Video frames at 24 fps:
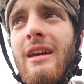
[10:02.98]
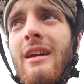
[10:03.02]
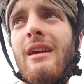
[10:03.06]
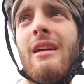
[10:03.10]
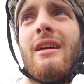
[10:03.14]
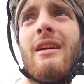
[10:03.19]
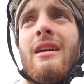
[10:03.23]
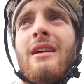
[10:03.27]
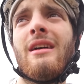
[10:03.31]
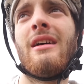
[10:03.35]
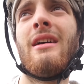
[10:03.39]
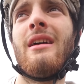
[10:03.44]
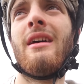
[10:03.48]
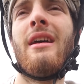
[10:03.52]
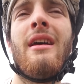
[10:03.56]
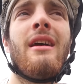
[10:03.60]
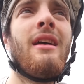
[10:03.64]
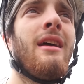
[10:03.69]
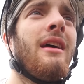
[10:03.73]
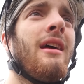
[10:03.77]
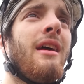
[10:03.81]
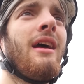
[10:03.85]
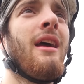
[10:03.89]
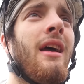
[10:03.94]
it.
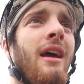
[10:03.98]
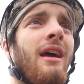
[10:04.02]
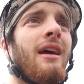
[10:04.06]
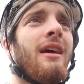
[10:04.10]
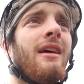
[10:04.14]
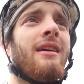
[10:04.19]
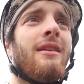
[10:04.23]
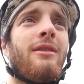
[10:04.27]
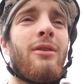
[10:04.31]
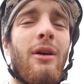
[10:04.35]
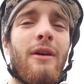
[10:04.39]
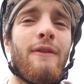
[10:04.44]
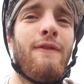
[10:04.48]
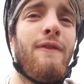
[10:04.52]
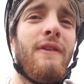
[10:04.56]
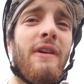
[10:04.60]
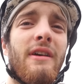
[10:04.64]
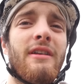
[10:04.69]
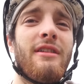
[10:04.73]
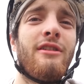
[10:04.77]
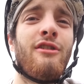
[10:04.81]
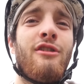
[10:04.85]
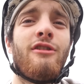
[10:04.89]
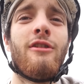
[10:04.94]
So I
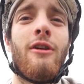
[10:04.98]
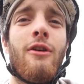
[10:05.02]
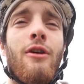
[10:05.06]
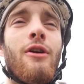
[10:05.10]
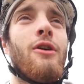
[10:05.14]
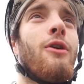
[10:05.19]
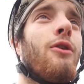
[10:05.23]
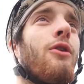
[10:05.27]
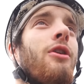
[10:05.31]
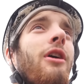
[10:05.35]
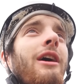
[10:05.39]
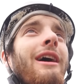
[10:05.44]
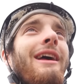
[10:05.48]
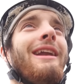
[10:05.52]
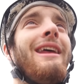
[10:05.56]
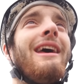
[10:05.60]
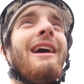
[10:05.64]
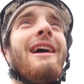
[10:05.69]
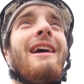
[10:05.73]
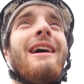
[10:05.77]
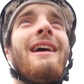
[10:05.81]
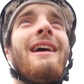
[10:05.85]
feel so good.